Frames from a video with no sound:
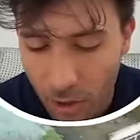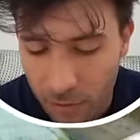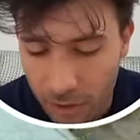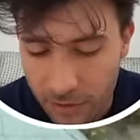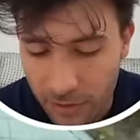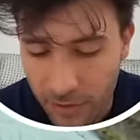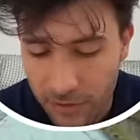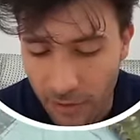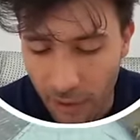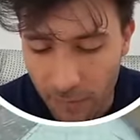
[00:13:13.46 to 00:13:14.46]
Because like I
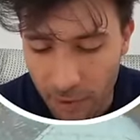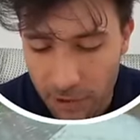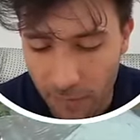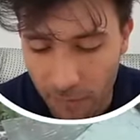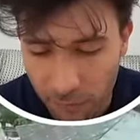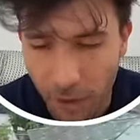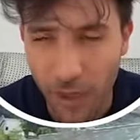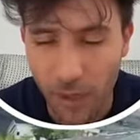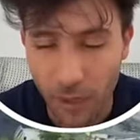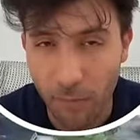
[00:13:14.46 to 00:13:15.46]
said, I'm actually flying,